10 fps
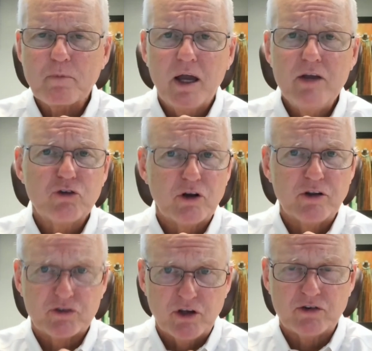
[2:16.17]
issued
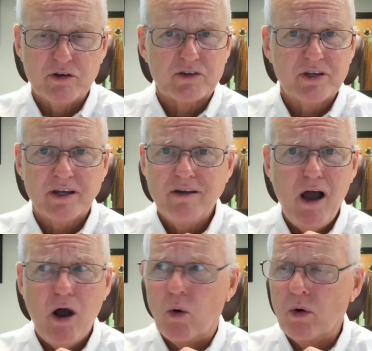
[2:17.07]
a decision that said,
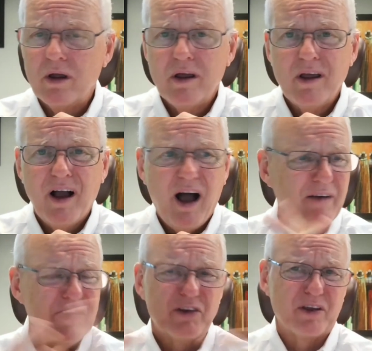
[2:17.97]
no,
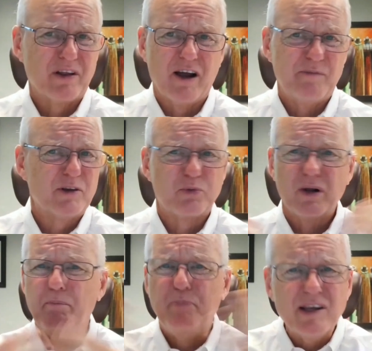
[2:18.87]
obviously the government's
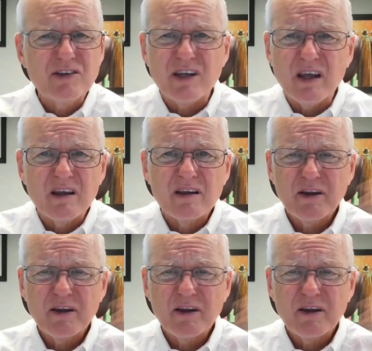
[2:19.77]
really busy.